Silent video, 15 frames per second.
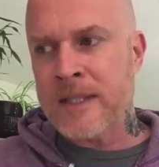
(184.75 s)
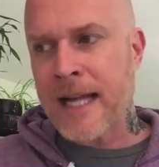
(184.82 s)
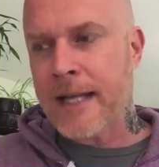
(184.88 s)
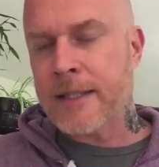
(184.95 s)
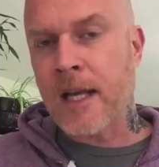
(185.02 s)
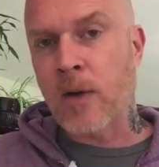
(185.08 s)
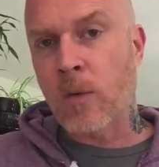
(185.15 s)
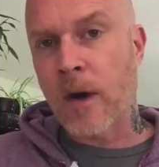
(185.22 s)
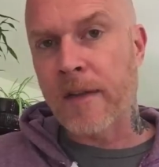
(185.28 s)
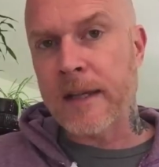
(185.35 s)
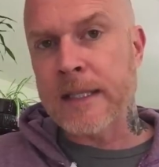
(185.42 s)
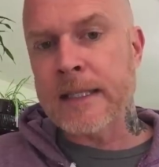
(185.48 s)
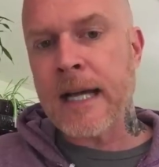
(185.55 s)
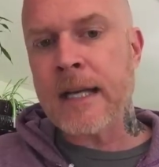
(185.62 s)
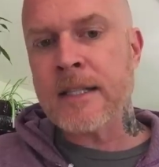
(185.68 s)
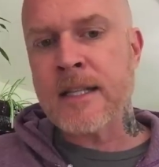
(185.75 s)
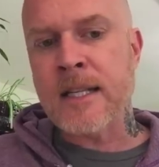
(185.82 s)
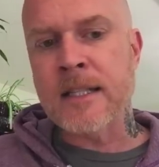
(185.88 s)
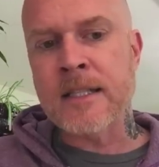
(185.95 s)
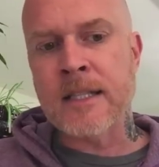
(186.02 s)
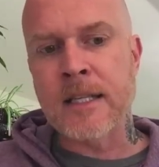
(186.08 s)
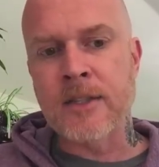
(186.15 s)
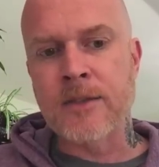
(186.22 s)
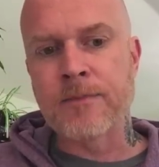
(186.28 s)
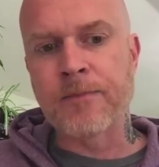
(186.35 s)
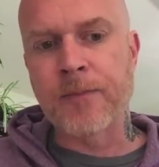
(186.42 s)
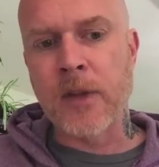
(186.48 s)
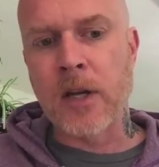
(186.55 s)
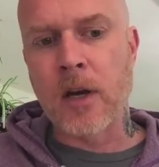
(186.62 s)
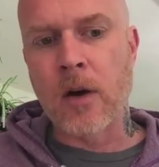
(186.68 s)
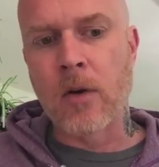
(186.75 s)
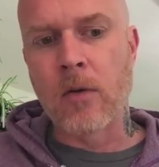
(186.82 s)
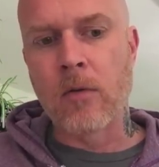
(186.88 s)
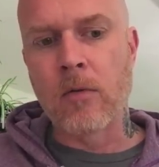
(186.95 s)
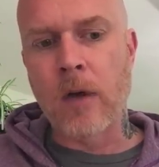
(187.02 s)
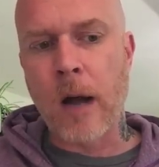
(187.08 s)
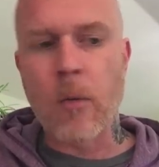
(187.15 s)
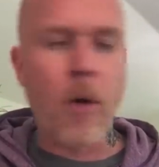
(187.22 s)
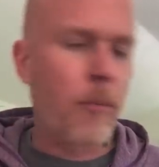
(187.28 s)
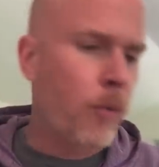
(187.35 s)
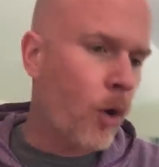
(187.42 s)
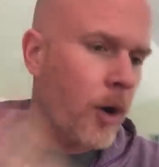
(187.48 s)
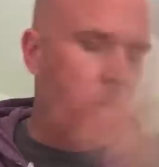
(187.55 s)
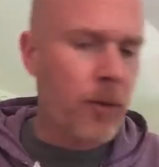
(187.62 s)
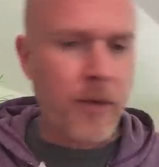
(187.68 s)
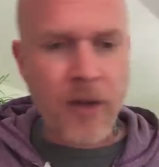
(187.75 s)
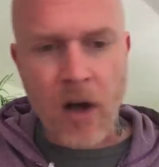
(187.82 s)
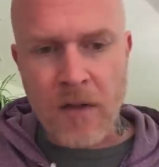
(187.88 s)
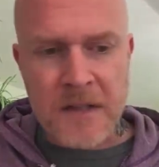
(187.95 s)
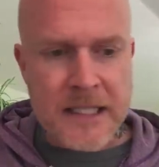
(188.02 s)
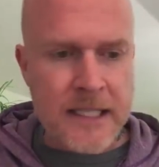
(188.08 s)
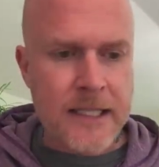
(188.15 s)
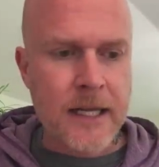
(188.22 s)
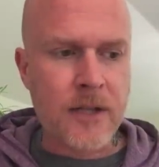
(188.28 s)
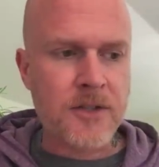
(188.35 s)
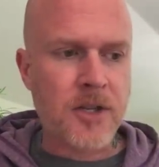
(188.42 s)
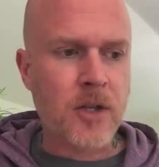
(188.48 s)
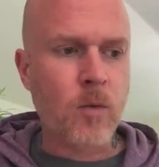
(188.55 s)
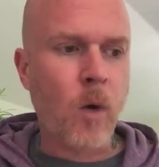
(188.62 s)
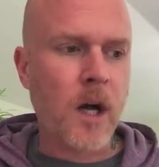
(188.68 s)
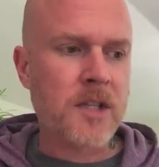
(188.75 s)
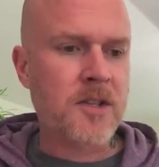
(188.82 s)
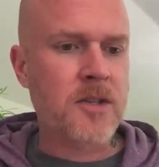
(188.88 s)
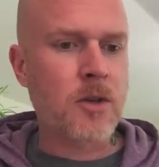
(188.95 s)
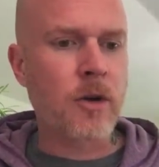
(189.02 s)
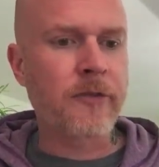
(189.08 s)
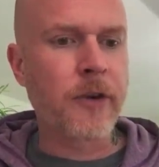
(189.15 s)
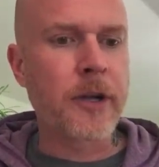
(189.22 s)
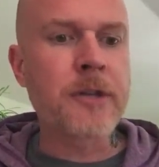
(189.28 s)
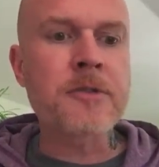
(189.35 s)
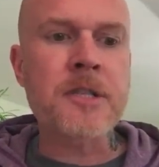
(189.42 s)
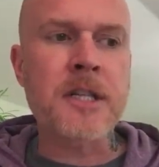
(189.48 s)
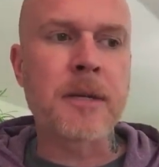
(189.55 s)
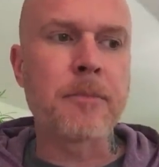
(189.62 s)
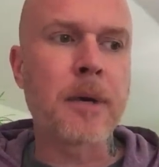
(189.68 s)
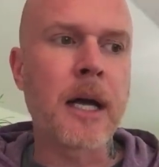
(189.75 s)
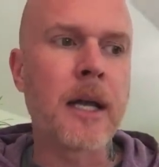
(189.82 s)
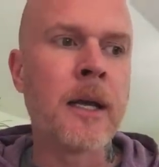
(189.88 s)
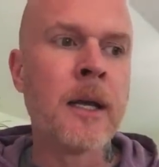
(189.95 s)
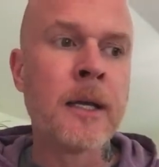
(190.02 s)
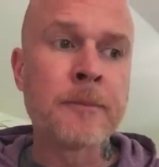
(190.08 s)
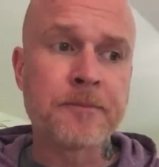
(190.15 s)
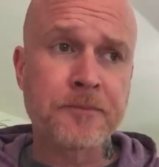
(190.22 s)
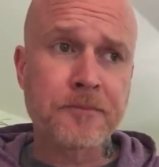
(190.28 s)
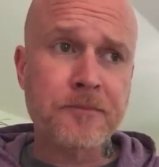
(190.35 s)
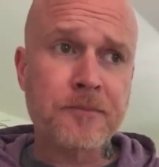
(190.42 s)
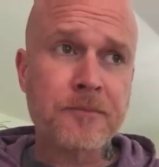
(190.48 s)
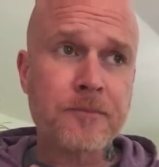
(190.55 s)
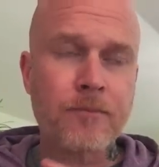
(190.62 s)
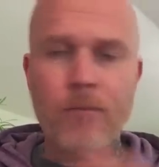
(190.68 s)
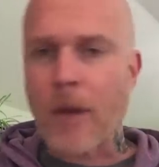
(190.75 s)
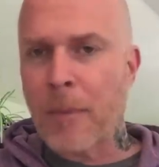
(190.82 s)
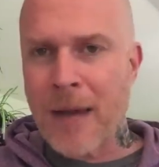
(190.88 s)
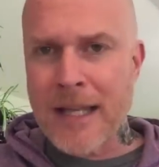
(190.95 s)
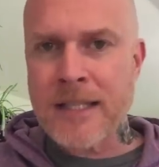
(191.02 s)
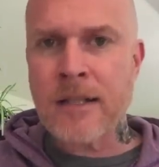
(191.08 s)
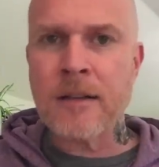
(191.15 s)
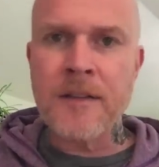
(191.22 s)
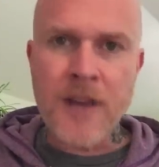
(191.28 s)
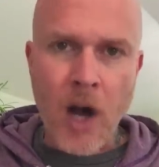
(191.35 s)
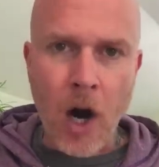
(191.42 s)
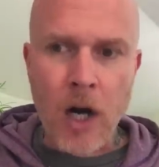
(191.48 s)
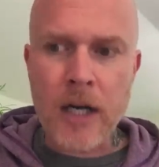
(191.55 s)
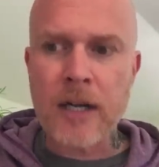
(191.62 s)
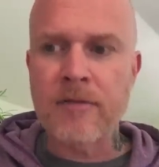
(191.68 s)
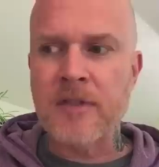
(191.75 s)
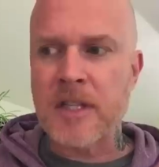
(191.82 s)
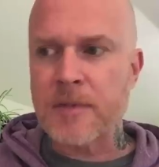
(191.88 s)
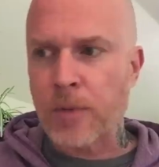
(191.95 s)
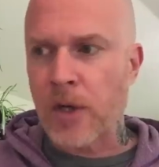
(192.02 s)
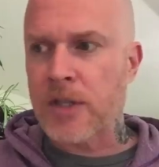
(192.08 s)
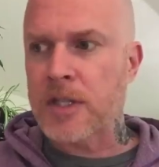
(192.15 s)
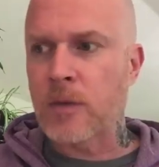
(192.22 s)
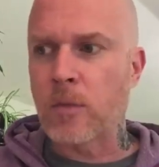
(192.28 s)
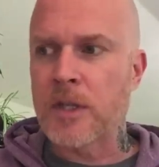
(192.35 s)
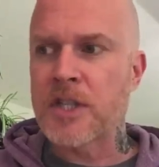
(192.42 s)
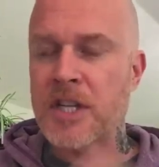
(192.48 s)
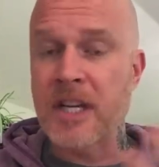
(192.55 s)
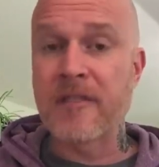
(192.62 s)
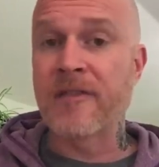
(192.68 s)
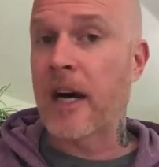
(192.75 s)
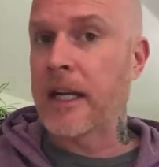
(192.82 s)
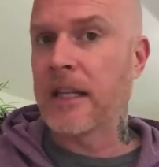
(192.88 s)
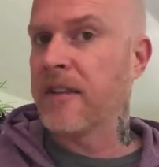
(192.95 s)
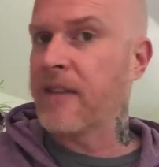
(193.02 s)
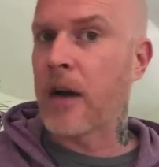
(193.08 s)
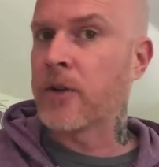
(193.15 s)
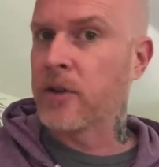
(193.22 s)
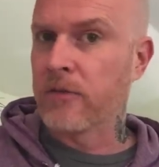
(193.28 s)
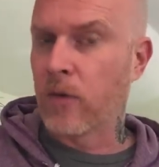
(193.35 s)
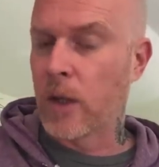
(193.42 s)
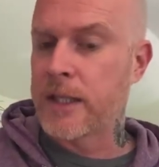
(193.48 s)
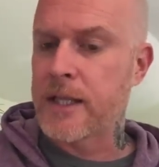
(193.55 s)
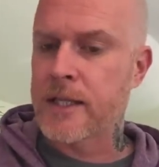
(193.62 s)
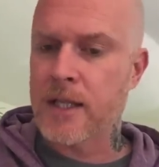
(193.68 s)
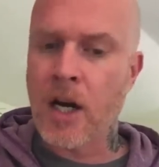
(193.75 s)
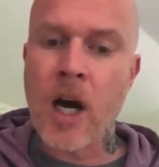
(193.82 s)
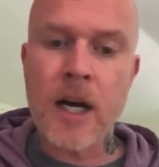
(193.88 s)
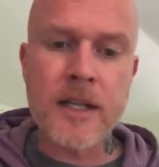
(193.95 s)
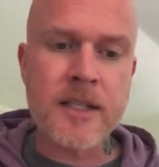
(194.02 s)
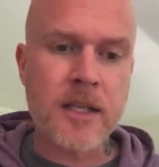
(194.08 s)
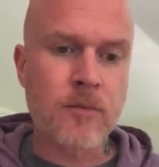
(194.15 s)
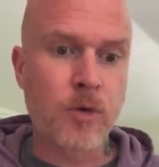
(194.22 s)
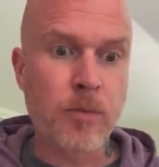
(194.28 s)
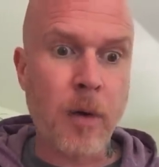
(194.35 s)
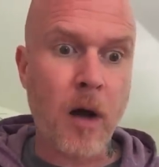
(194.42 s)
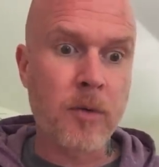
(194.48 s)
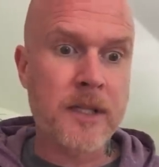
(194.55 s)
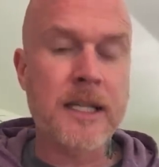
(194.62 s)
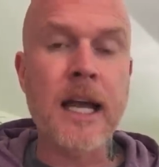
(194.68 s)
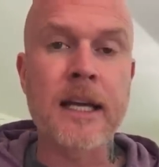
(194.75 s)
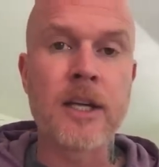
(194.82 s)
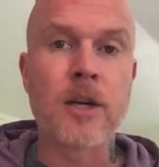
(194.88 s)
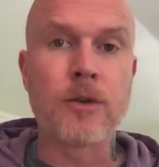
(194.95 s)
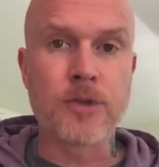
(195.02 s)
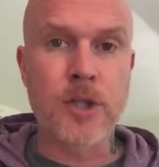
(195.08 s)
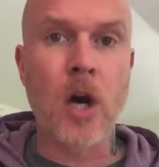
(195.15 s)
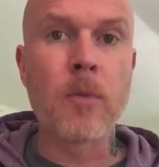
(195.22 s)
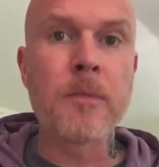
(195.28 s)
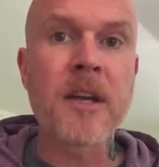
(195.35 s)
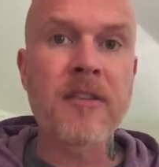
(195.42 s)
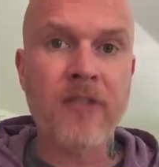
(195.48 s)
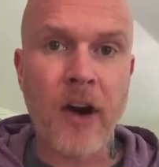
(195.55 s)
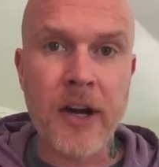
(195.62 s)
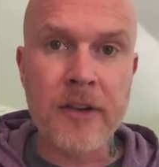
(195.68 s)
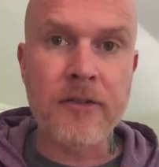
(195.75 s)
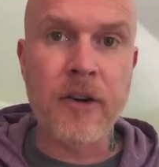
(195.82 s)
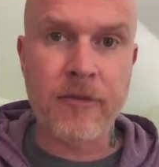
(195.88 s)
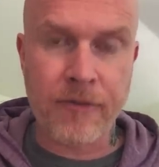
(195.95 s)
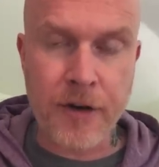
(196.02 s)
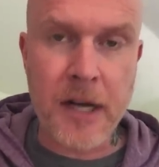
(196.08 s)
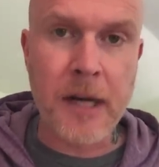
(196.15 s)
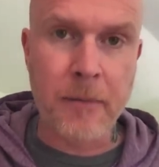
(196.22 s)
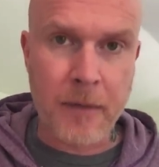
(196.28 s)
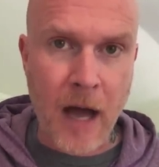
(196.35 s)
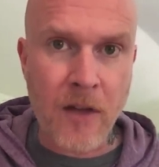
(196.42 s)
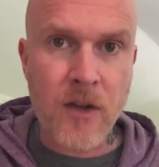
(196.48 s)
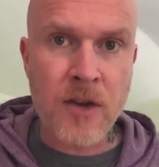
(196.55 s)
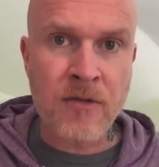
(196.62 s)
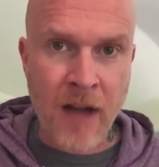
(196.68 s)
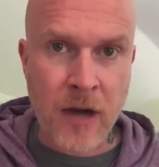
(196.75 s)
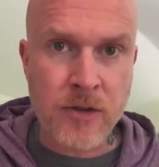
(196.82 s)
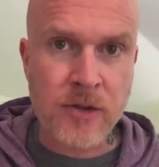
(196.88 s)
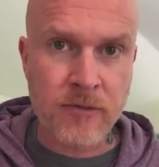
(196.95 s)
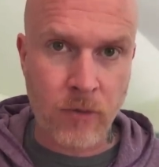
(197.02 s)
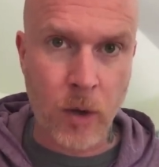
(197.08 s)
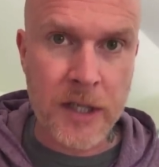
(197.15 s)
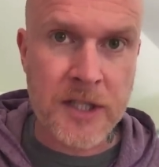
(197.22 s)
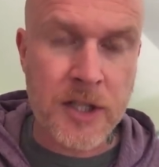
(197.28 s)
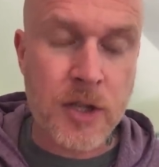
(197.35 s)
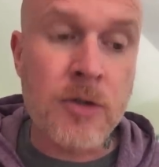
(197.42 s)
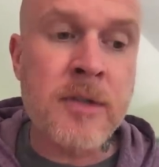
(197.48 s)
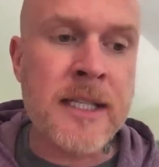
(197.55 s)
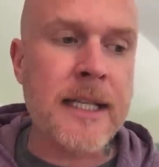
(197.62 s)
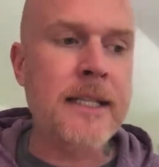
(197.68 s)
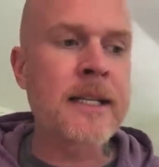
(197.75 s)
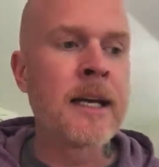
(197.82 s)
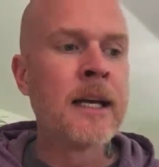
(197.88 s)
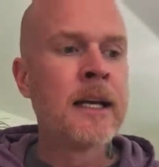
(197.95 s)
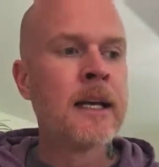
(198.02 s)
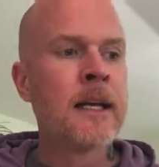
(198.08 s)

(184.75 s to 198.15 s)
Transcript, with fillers: was asking one of the contestants, and you know, I won't bore you with all the details. You can watch the show if you're interested. But basically the arc of this person was she had finally found her voice as an artist and RuPaul was saying, you know, don't be afraid of your freedom. Now that you found your voice, use it.